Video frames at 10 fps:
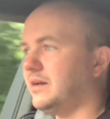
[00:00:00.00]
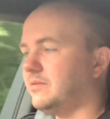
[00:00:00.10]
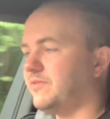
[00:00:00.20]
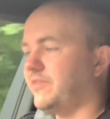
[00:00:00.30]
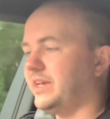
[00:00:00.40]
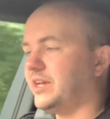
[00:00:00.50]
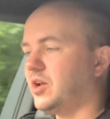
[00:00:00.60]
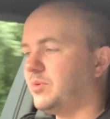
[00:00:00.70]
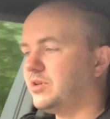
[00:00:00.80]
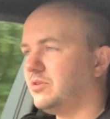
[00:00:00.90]
very
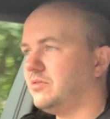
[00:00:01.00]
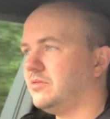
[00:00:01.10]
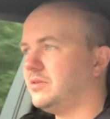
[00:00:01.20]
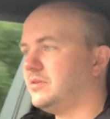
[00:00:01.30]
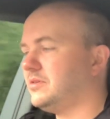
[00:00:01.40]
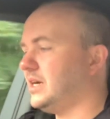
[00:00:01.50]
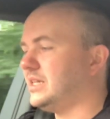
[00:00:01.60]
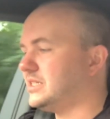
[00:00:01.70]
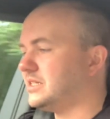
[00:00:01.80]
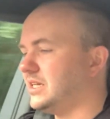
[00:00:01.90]
economical.
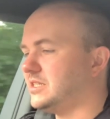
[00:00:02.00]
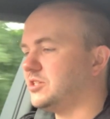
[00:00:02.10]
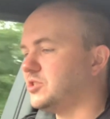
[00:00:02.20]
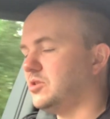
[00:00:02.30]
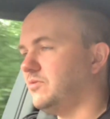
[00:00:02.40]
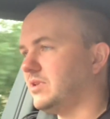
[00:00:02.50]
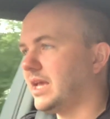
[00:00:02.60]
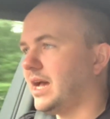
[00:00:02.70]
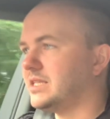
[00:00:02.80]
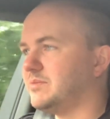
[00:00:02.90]
It's just a lovely
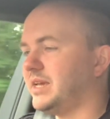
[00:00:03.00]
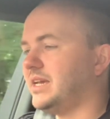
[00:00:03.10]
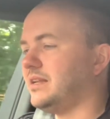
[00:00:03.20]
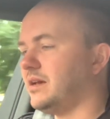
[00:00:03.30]
car to be in.